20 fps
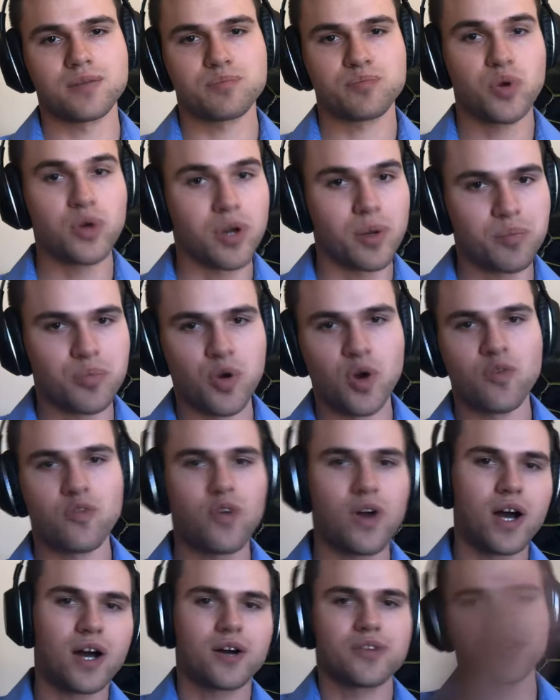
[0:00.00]
put on
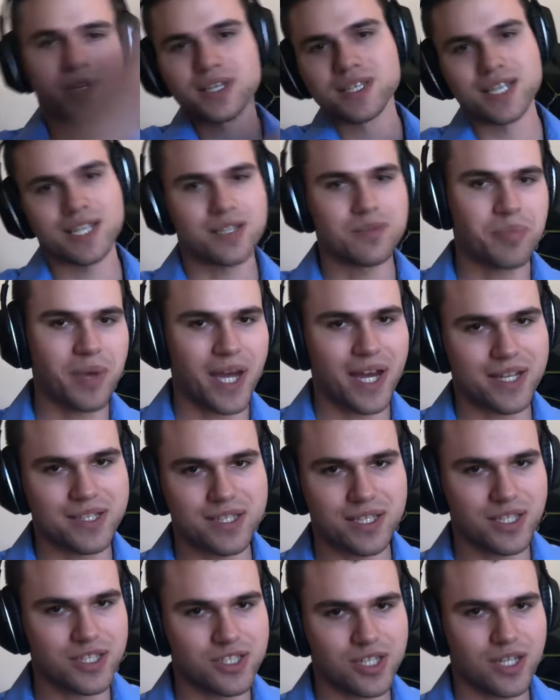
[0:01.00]
profile and then kicked back
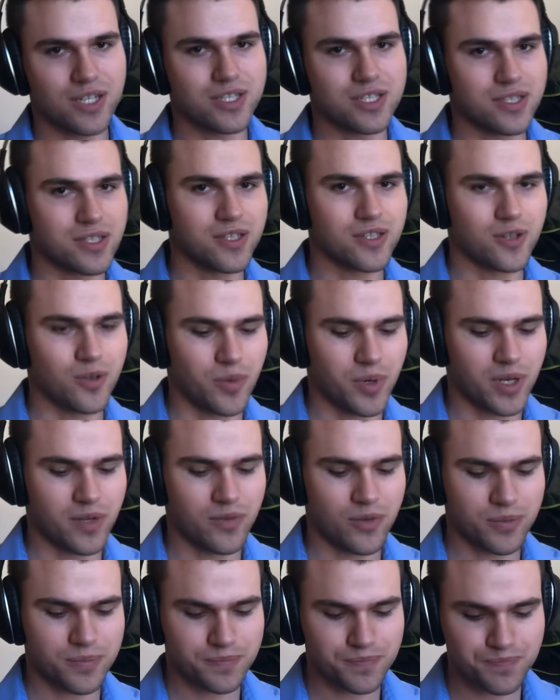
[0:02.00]
to HHC or
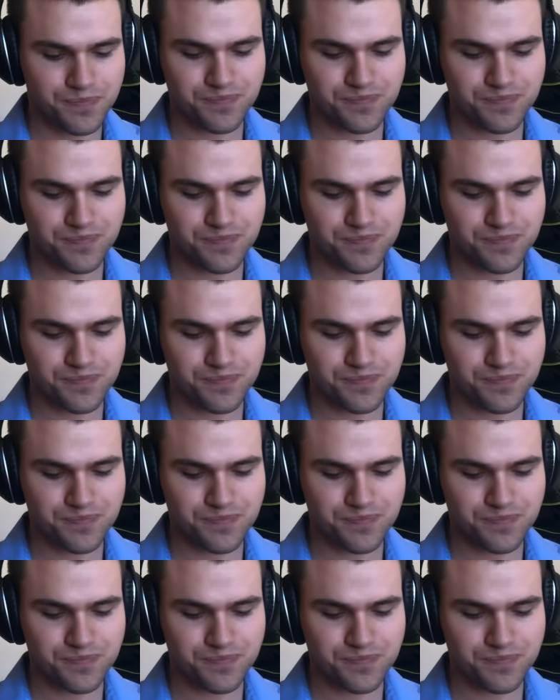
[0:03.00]
whatever.